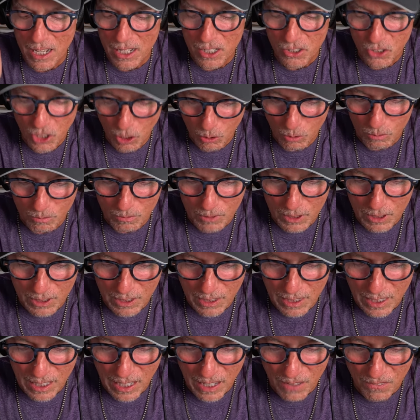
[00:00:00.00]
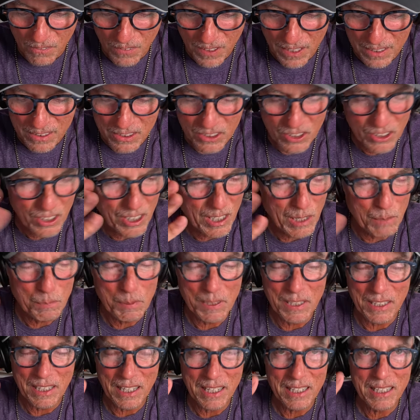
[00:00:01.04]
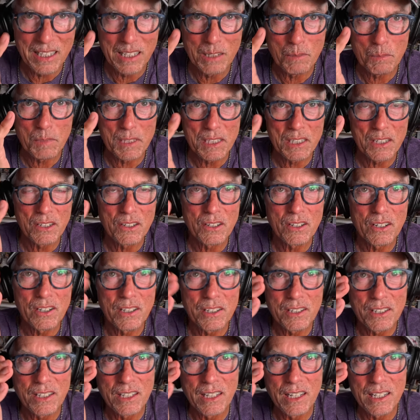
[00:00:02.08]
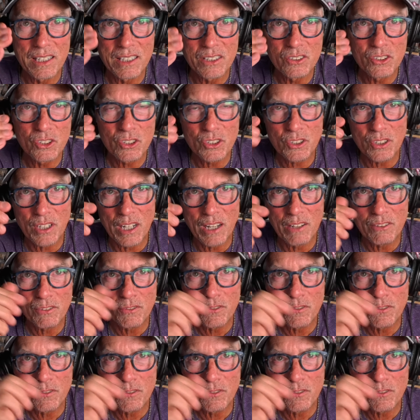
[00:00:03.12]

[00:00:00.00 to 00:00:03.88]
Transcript: So I found this company. They hit me on Instagram,